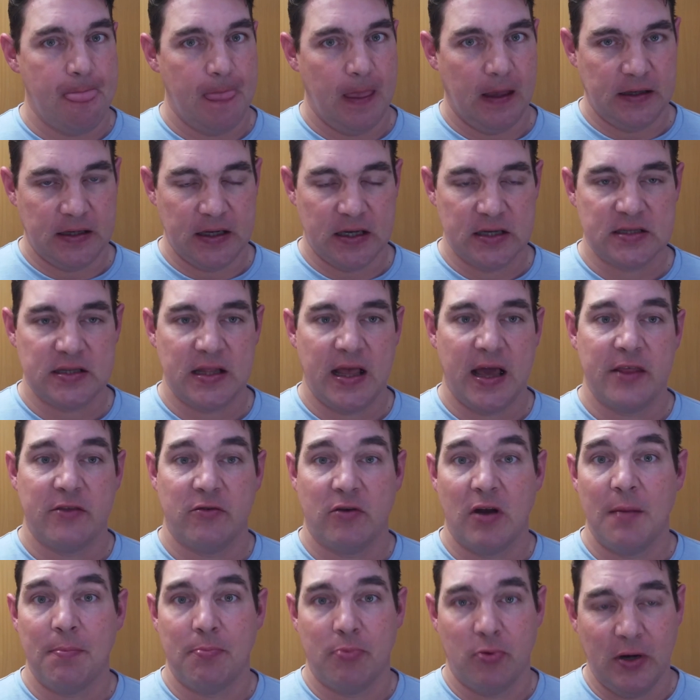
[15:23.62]
it does
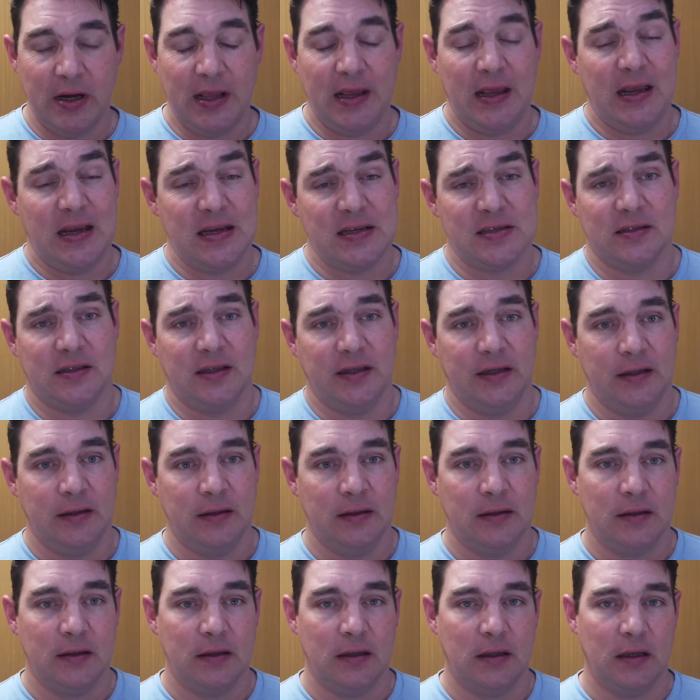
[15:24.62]
lather up pretty easily.
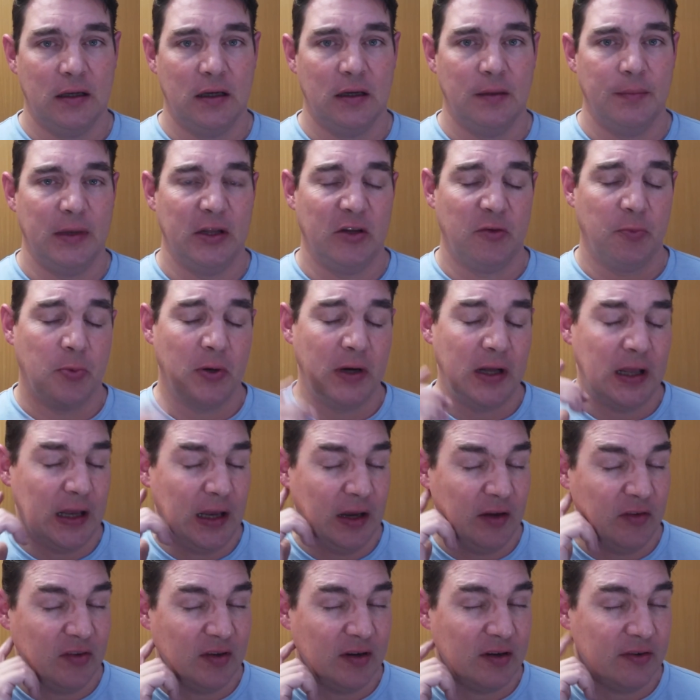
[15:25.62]
It's pretty
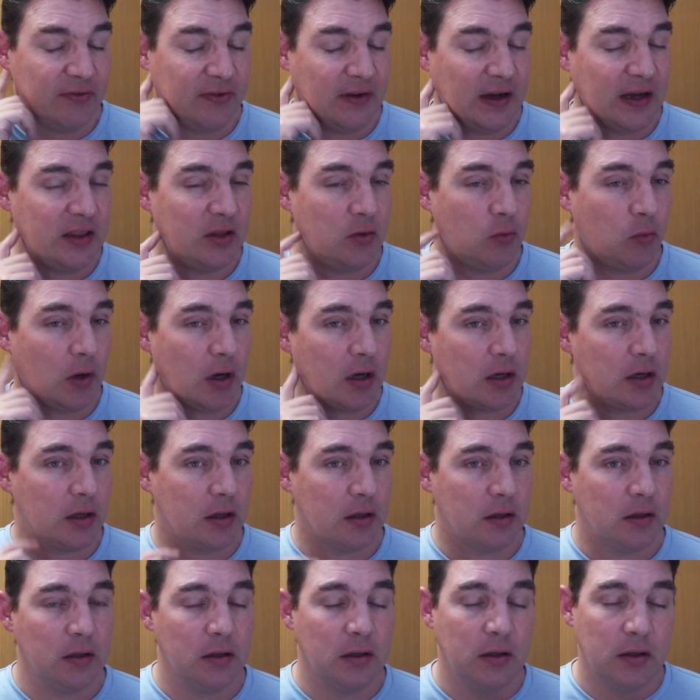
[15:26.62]
easy to find the
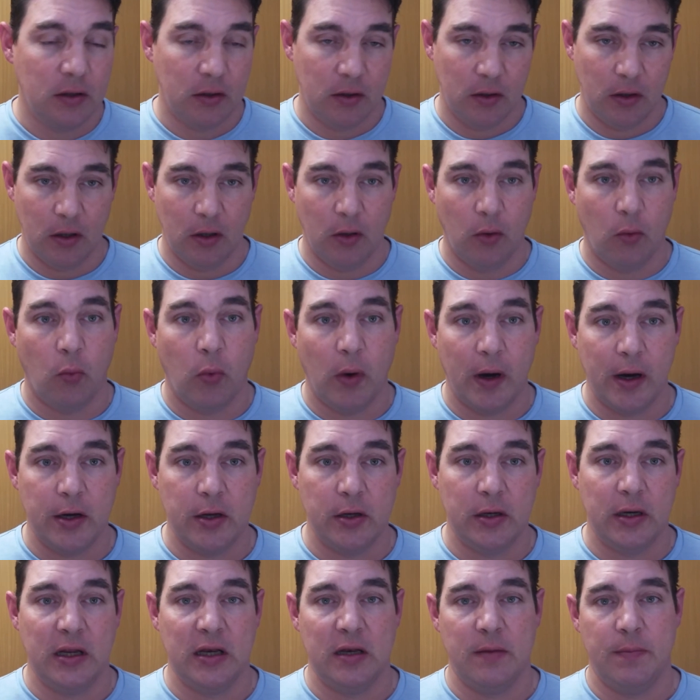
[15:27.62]
water where
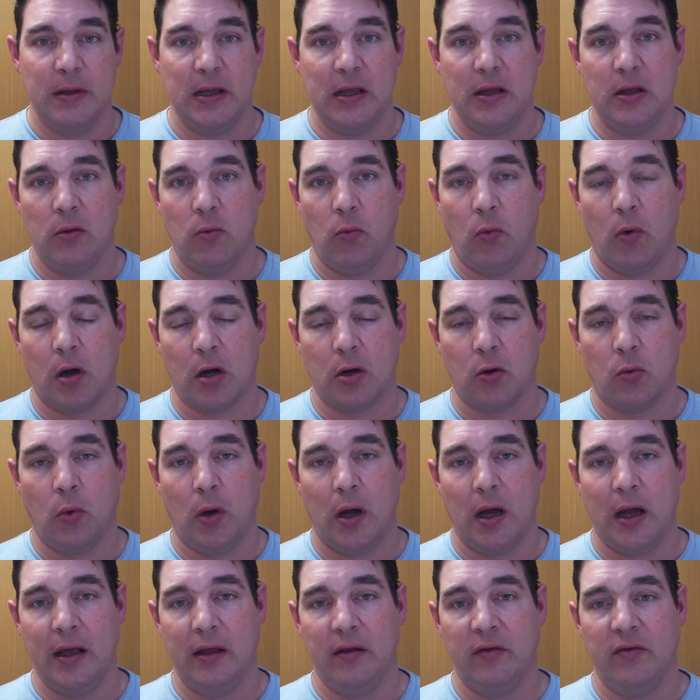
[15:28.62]
you need to be
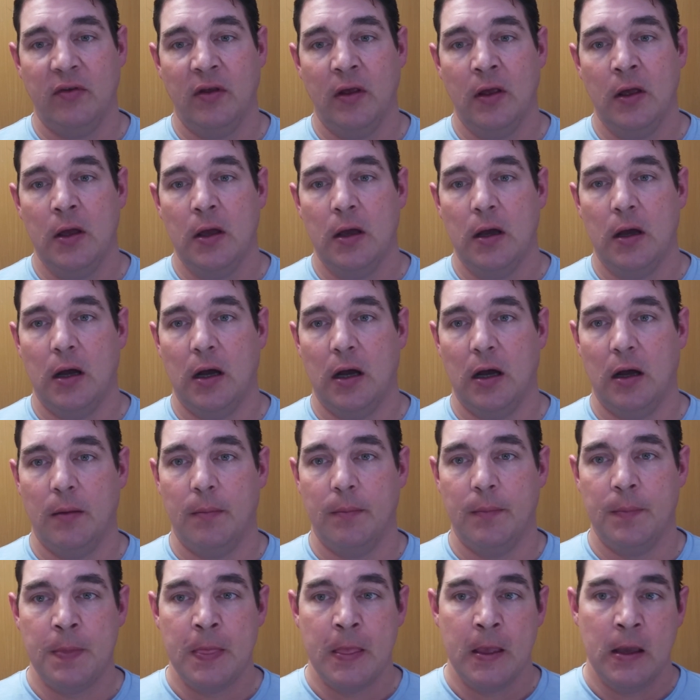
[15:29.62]
water-wise.
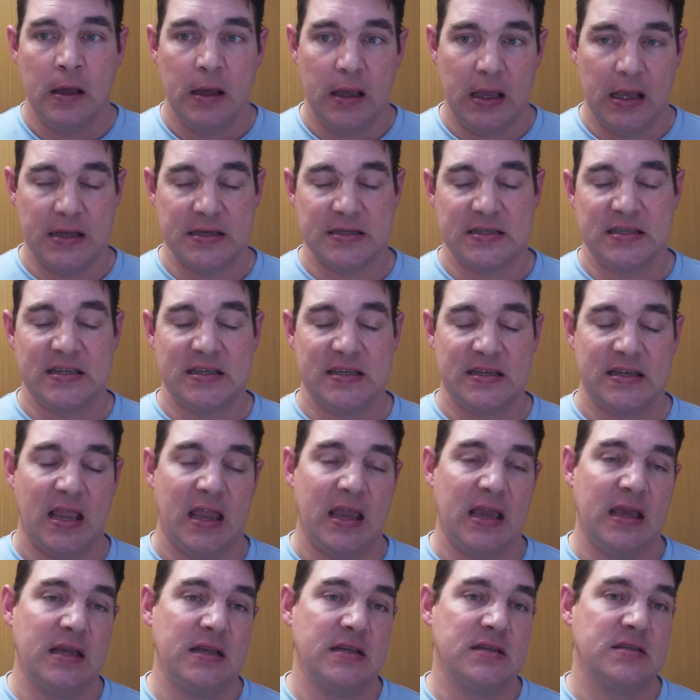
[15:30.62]
It
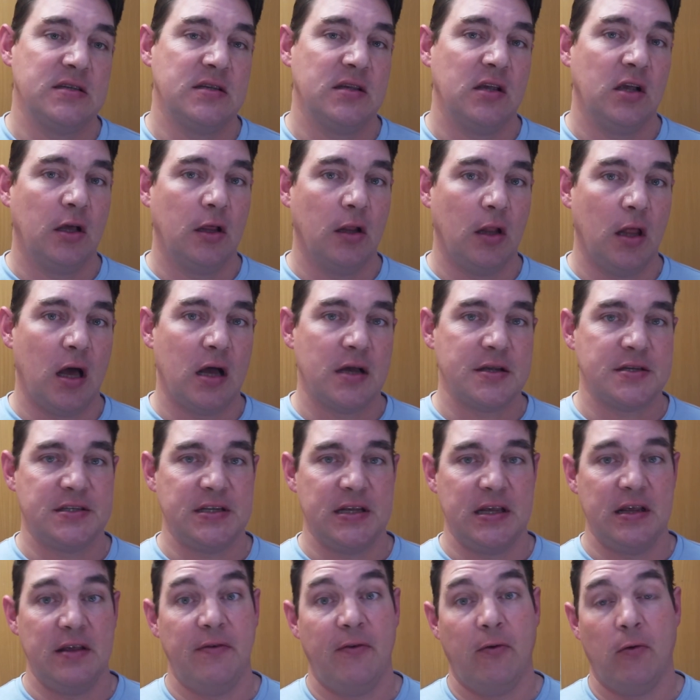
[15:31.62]
stays
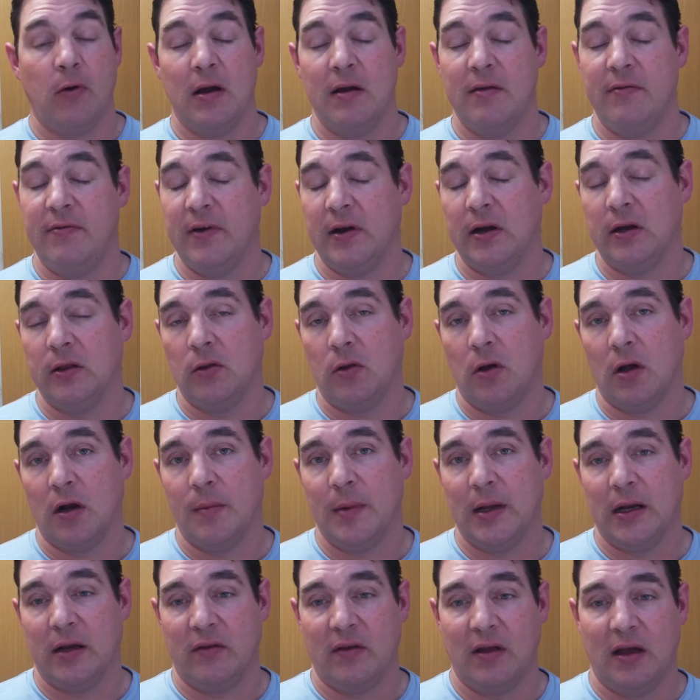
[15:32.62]
glossy for a very long
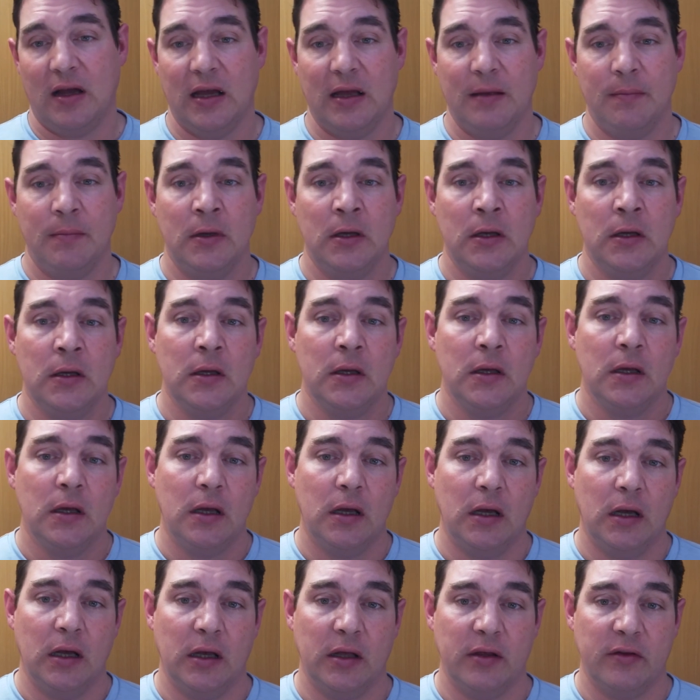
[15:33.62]
amount of time.
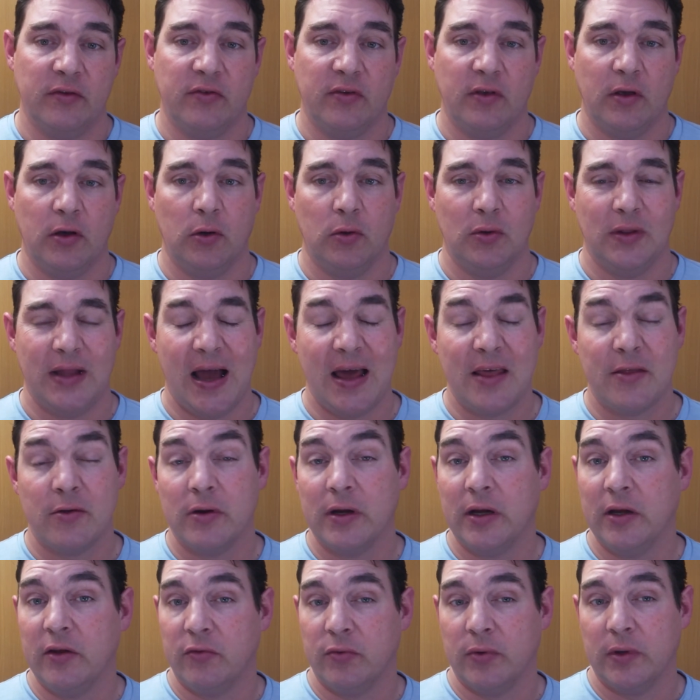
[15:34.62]
So
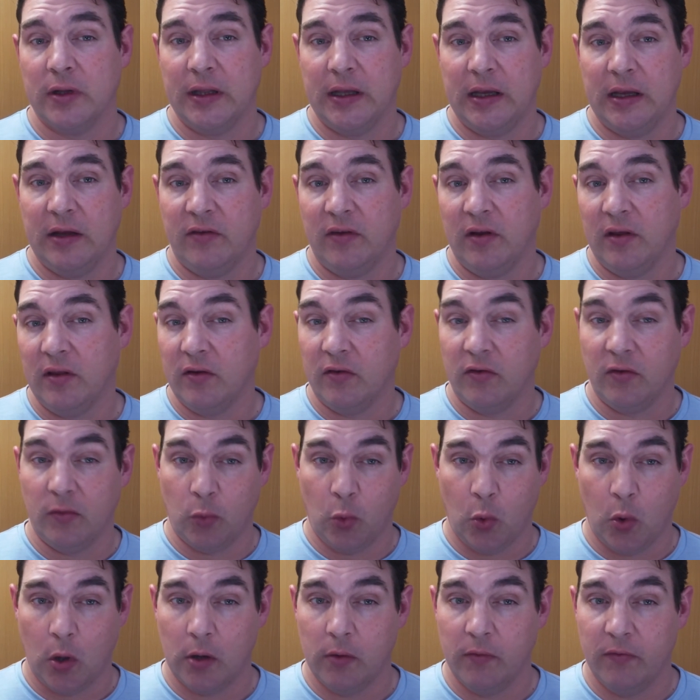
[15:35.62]
lathering is really easy. There's a
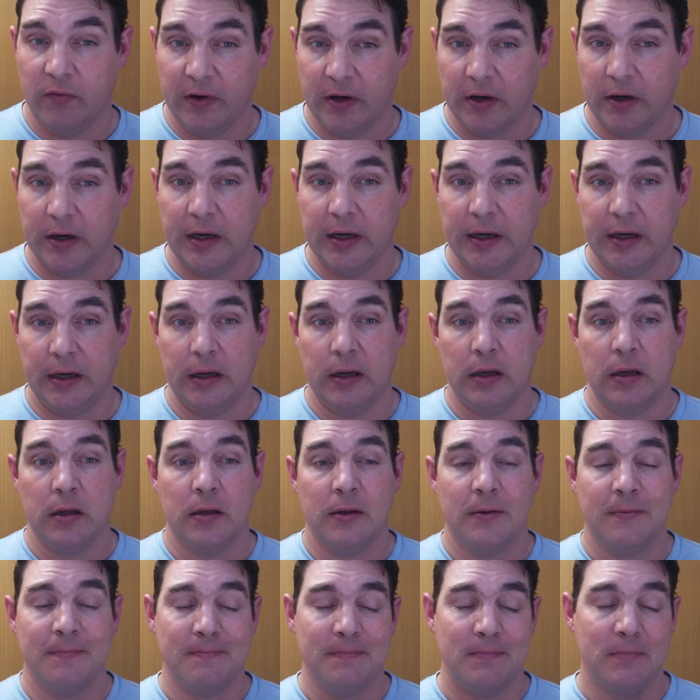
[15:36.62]
very
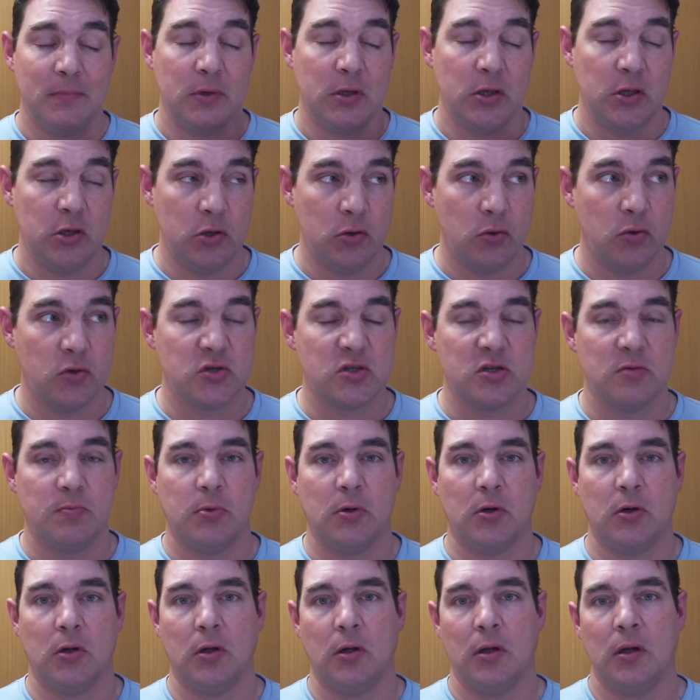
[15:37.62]

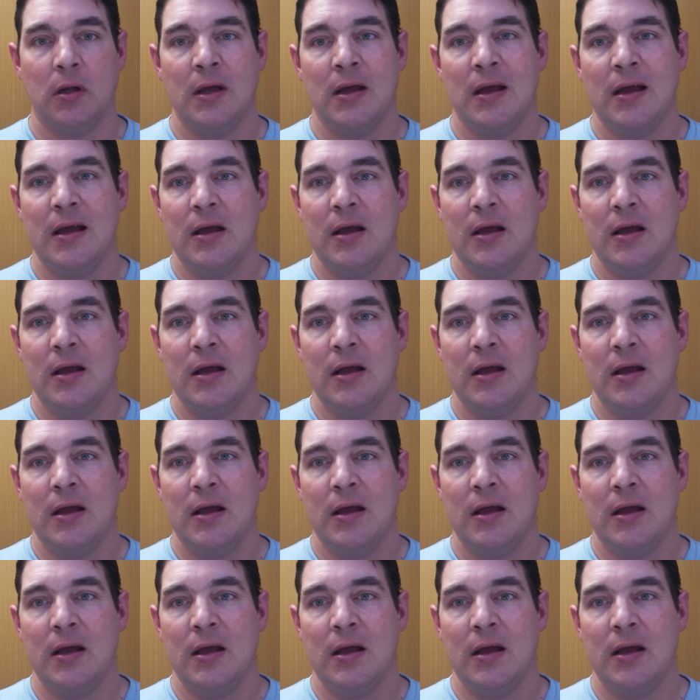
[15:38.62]
usable